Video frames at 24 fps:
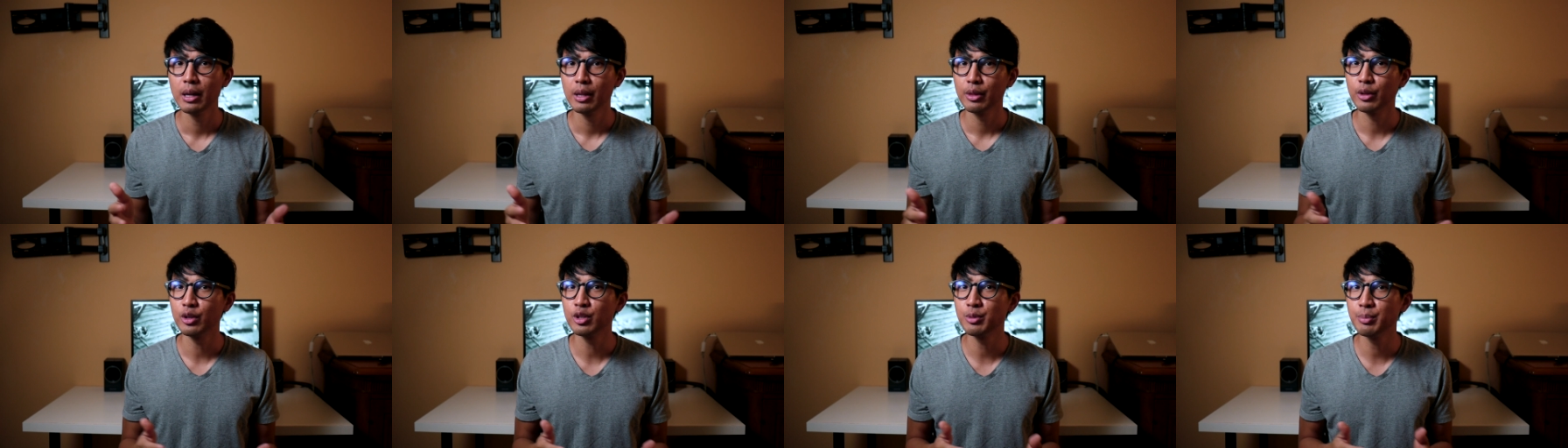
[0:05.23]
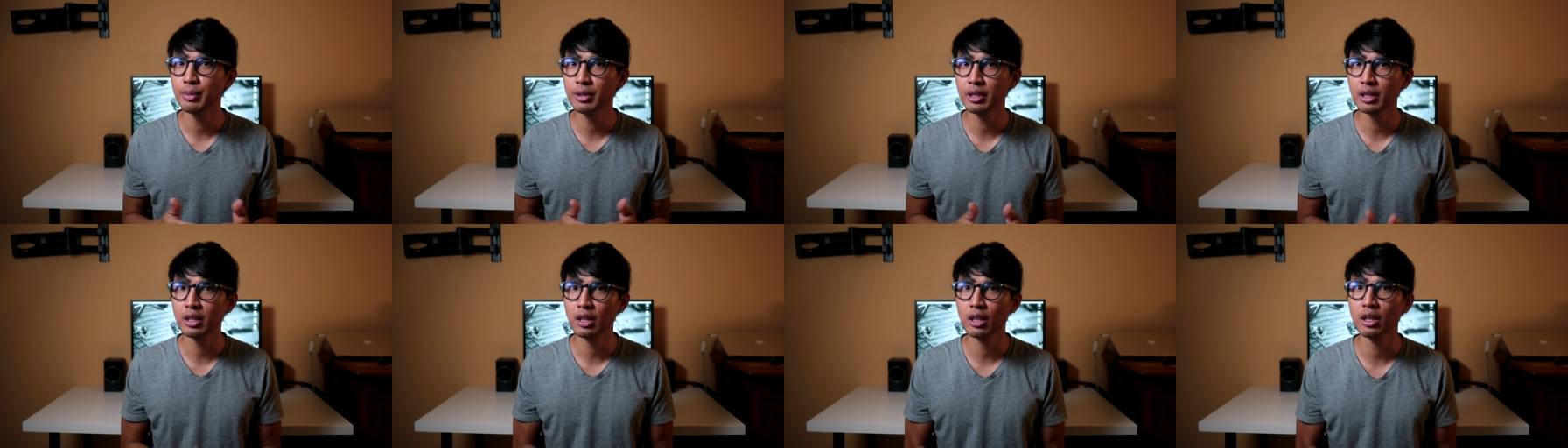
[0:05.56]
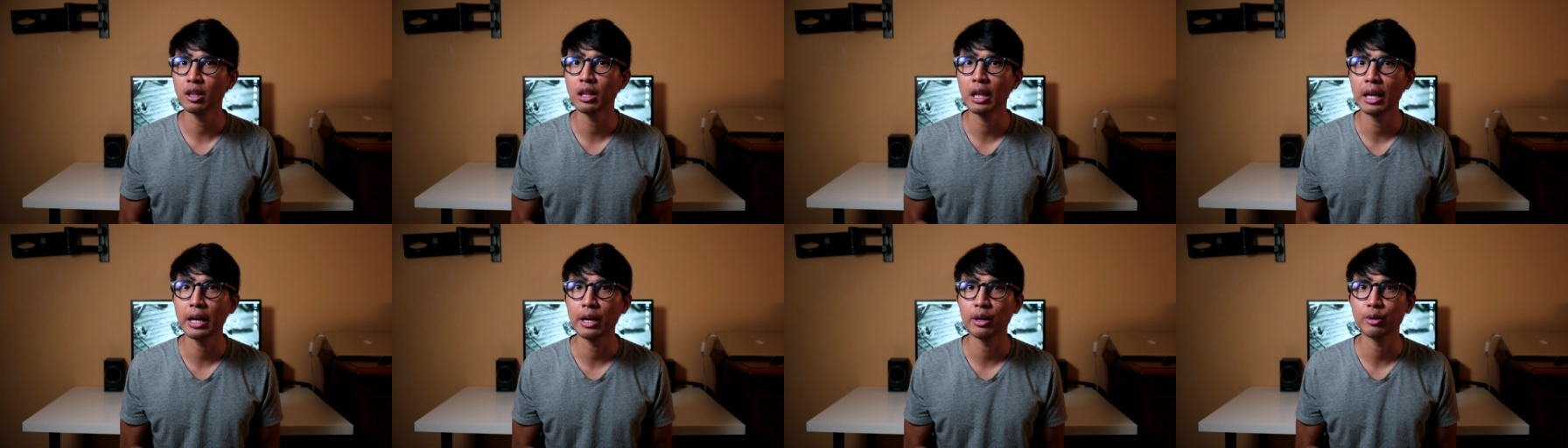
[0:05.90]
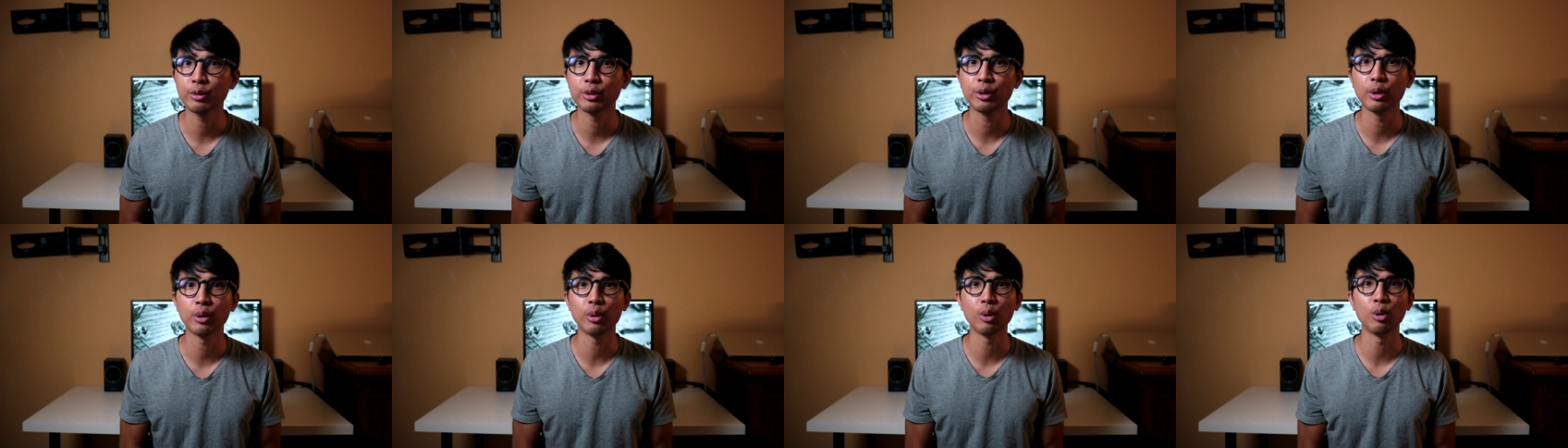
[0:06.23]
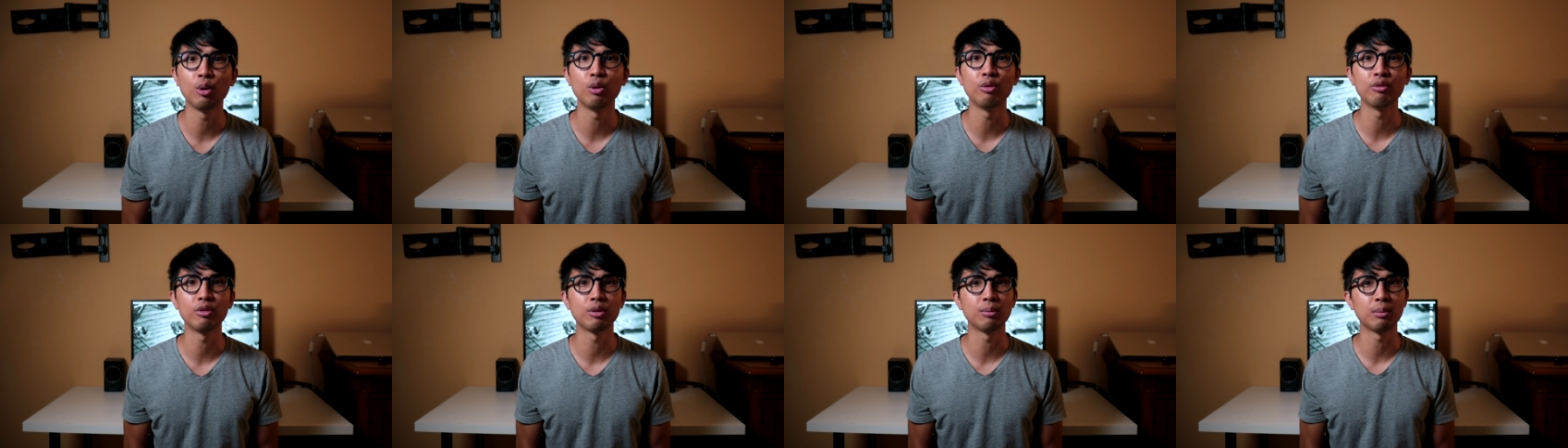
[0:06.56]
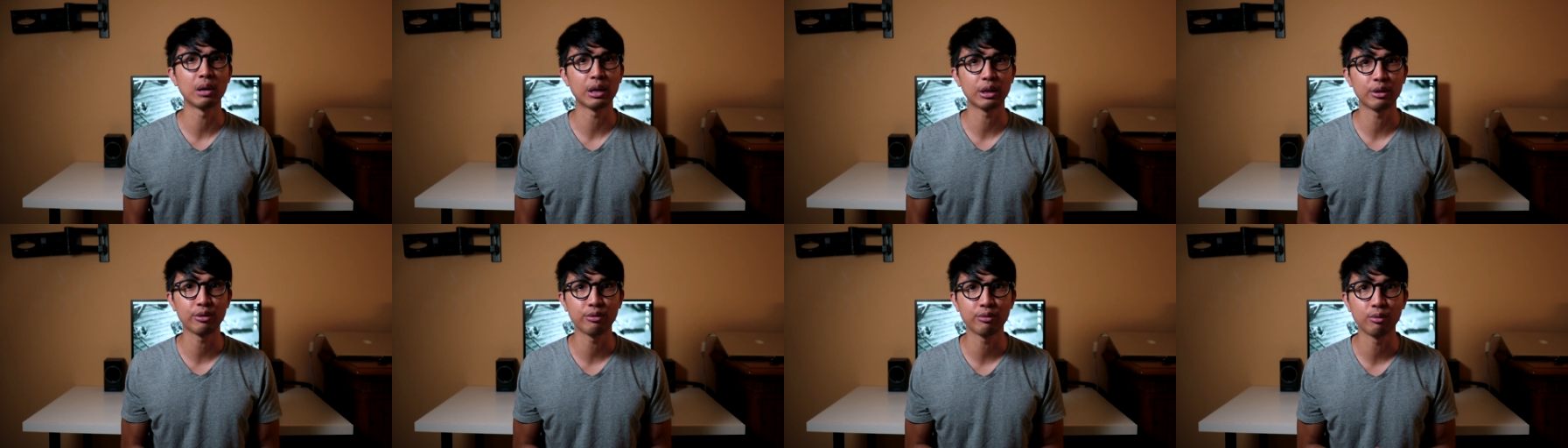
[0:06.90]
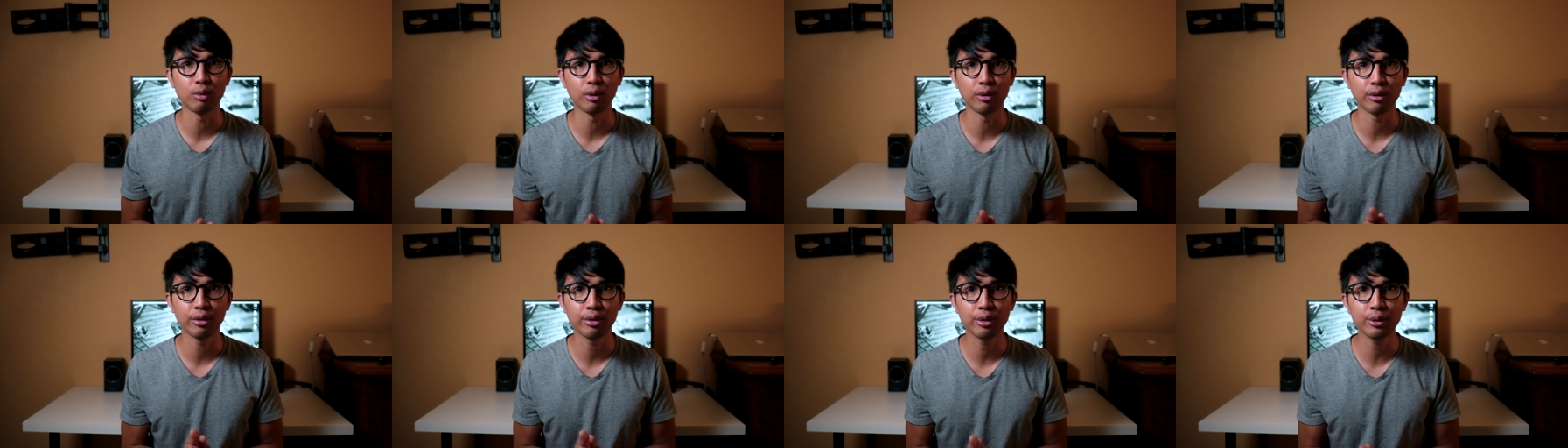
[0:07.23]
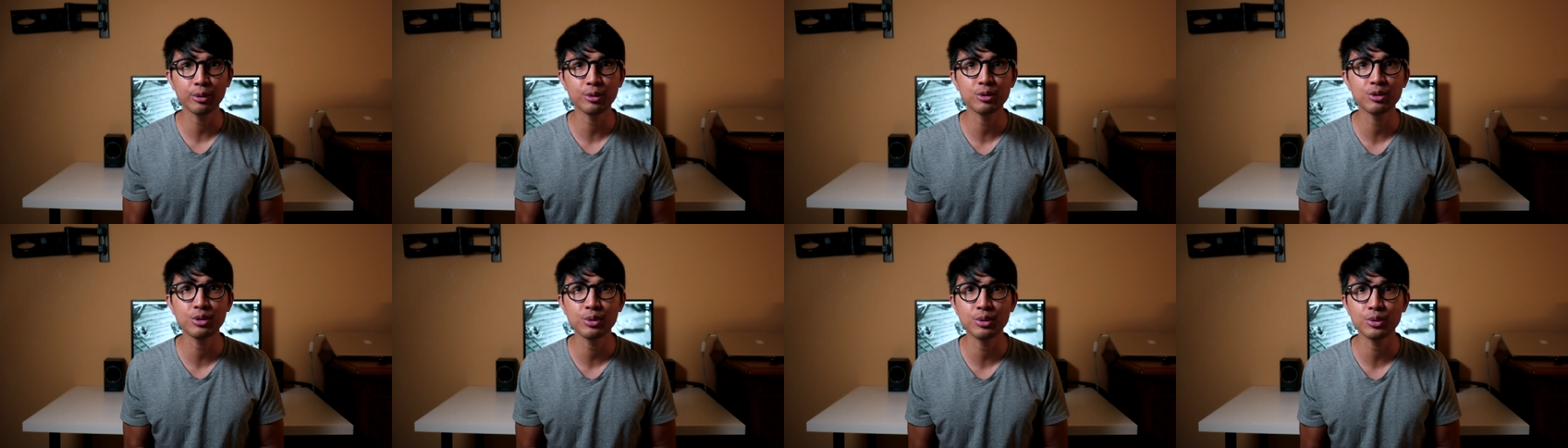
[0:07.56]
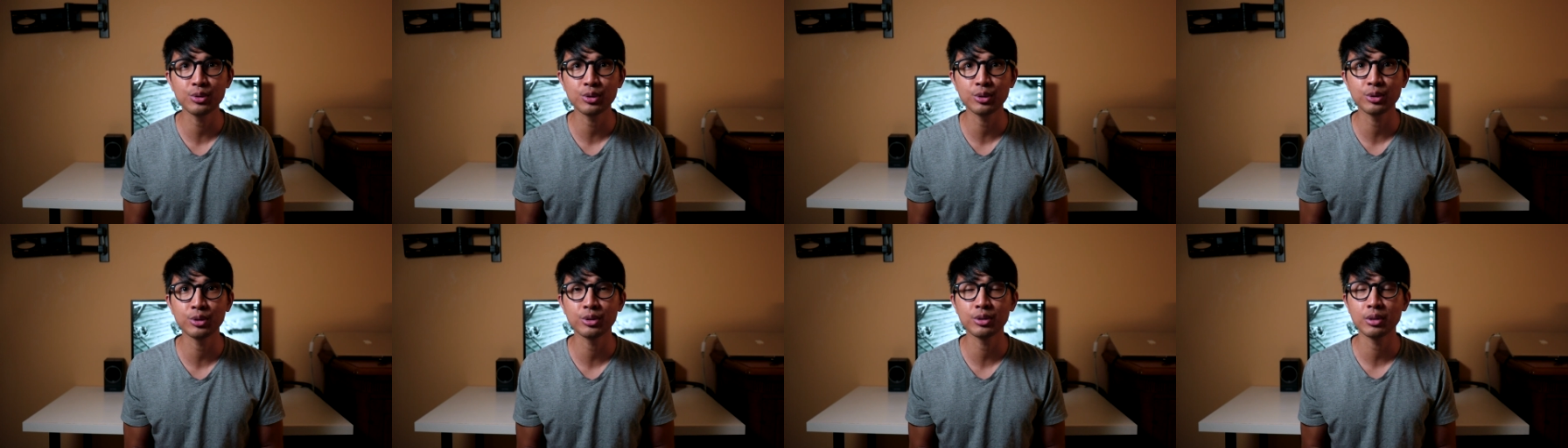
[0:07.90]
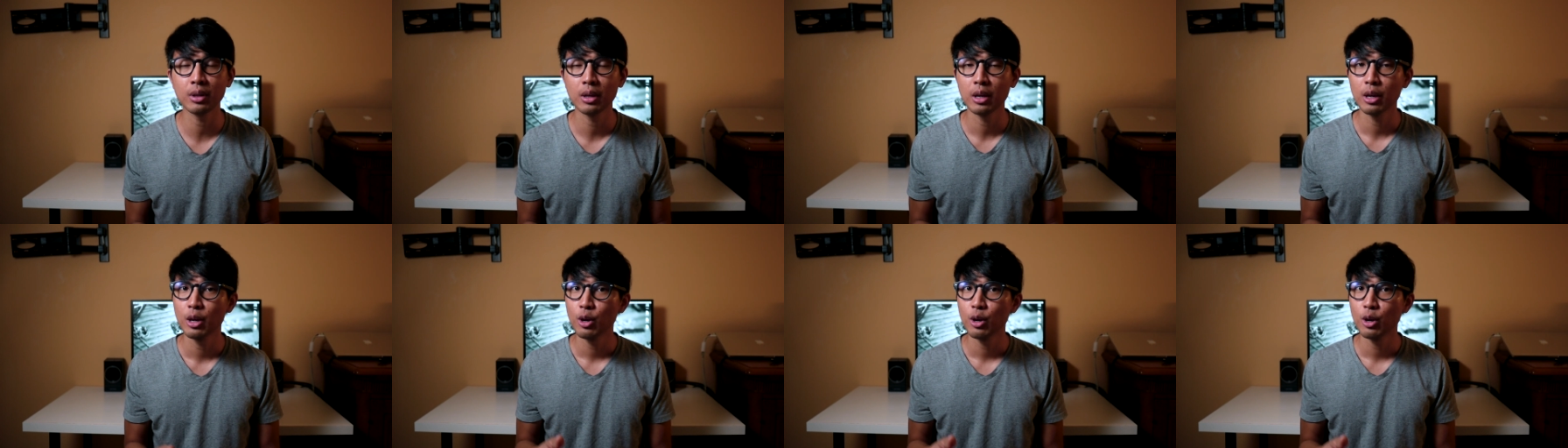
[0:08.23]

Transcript: there's been a cloud over Micro Four Thirds users,